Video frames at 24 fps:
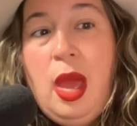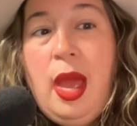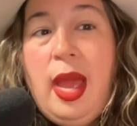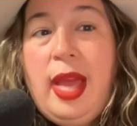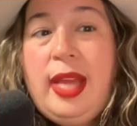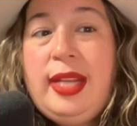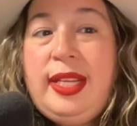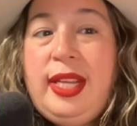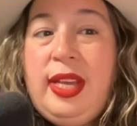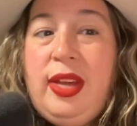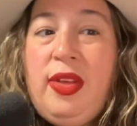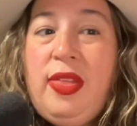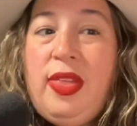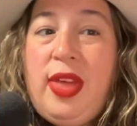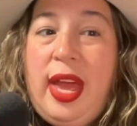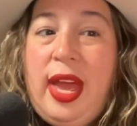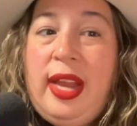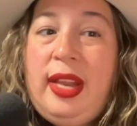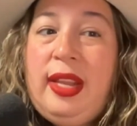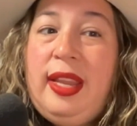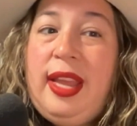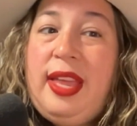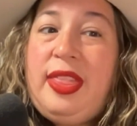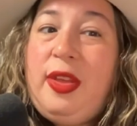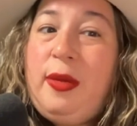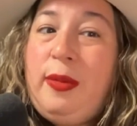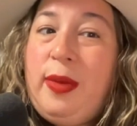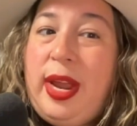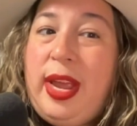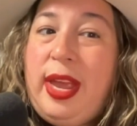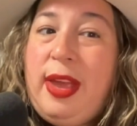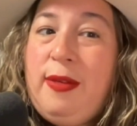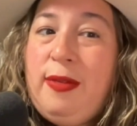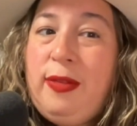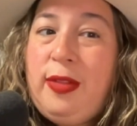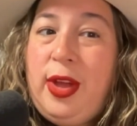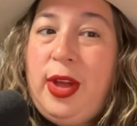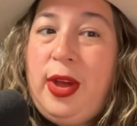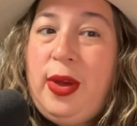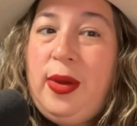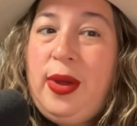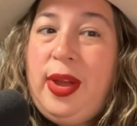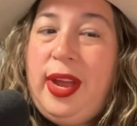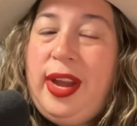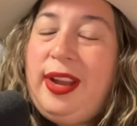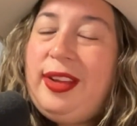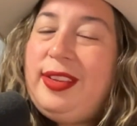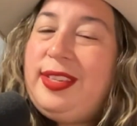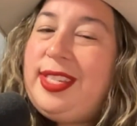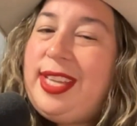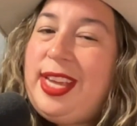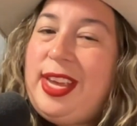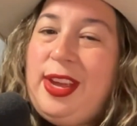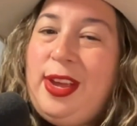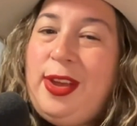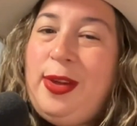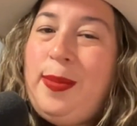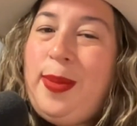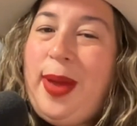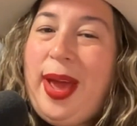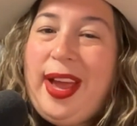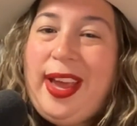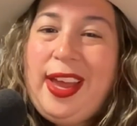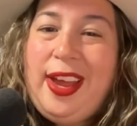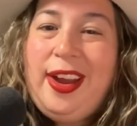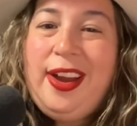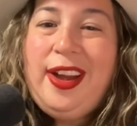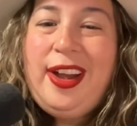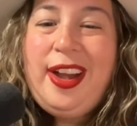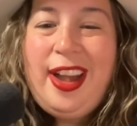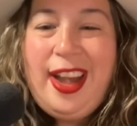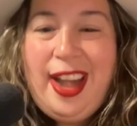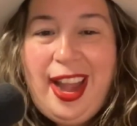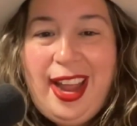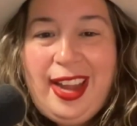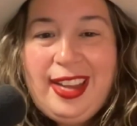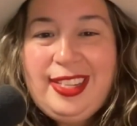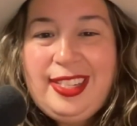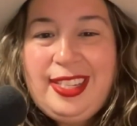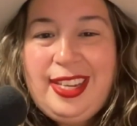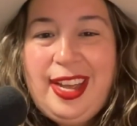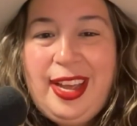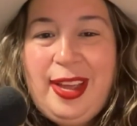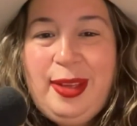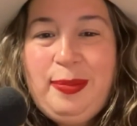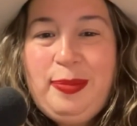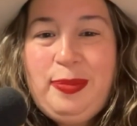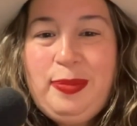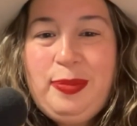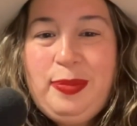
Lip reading: Until then, let the Reiki flow, and I'll see you back here next time.